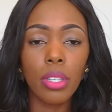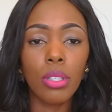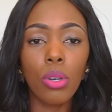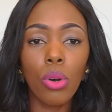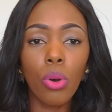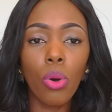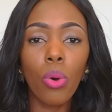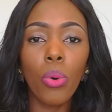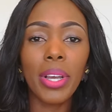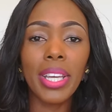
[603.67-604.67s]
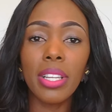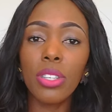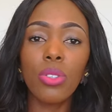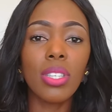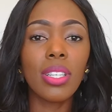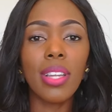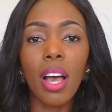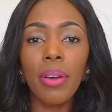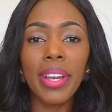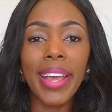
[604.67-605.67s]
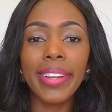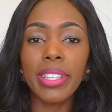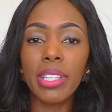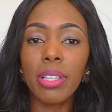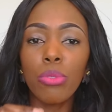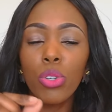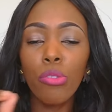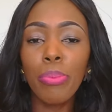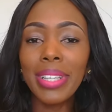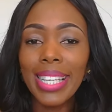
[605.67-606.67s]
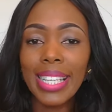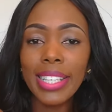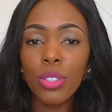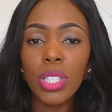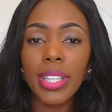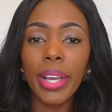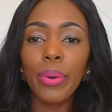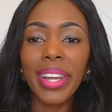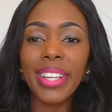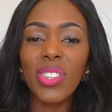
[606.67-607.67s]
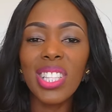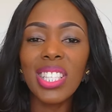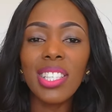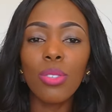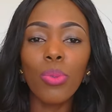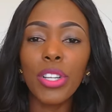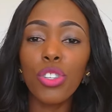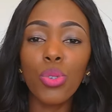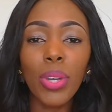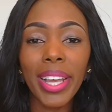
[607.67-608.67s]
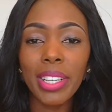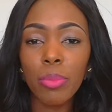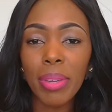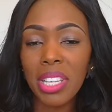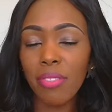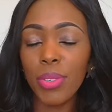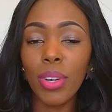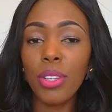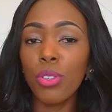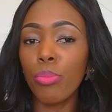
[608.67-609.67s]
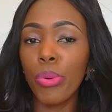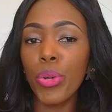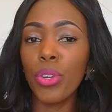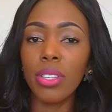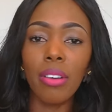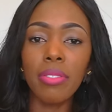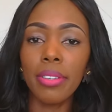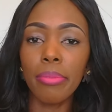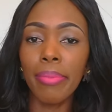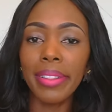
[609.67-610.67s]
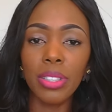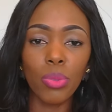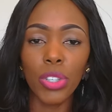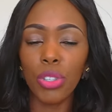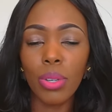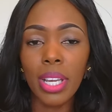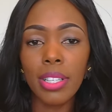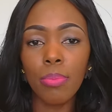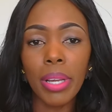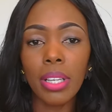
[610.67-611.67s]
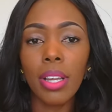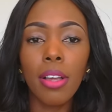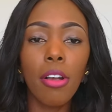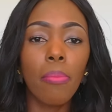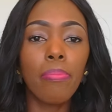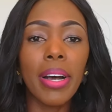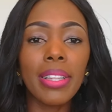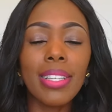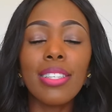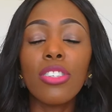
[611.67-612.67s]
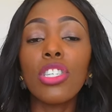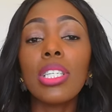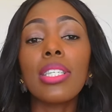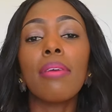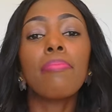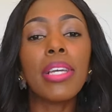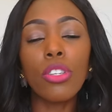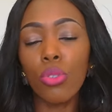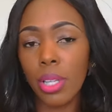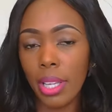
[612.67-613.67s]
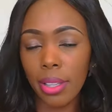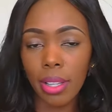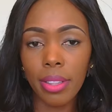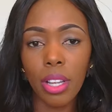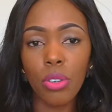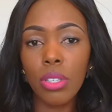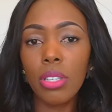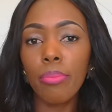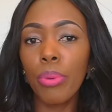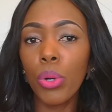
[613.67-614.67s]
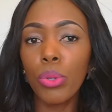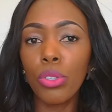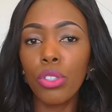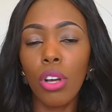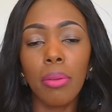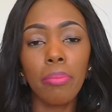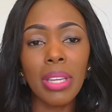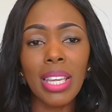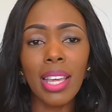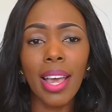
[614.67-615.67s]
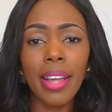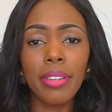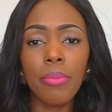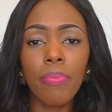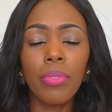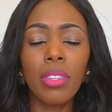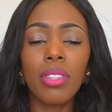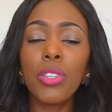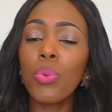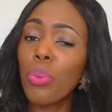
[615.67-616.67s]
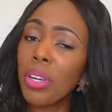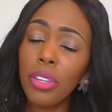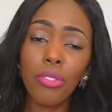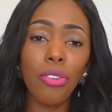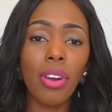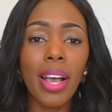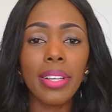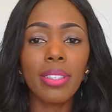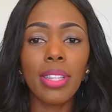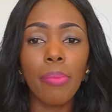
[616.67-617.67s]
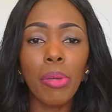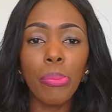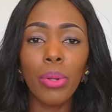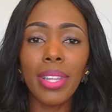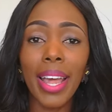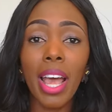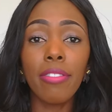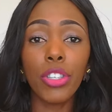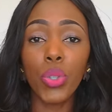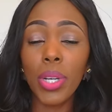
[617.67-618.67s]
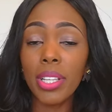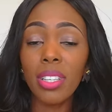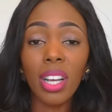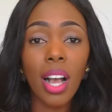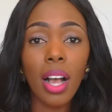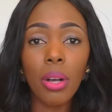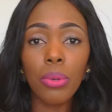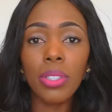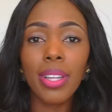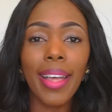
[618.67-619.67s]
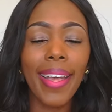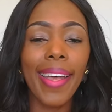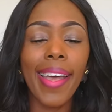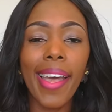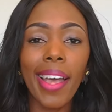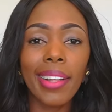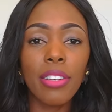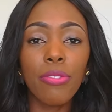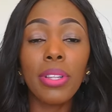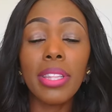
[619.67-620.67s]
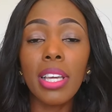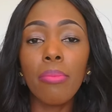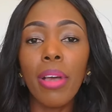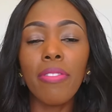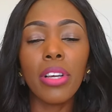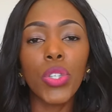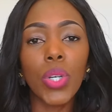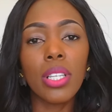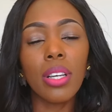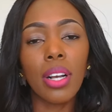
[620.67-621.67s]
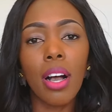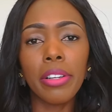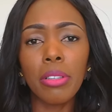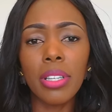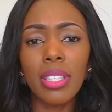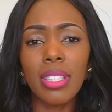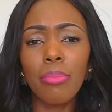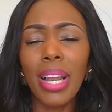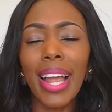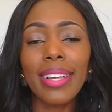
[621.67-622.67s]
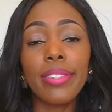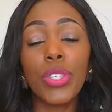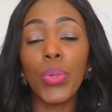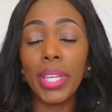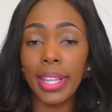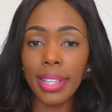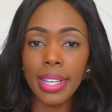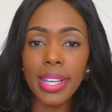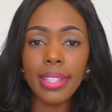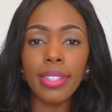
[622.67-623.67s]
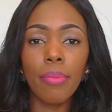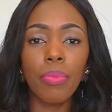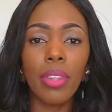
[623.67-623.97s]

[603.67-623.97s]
So he needs to sit down and sort of put a leash to say, okay, so this is what you can spend. If you want to spoil yourself this month, this is what you can spend. But the decisions are made together. They're not imposed on me. And this works for us. There are people that have a joint account. And for them, having a joint account, it symbolizes togetherness.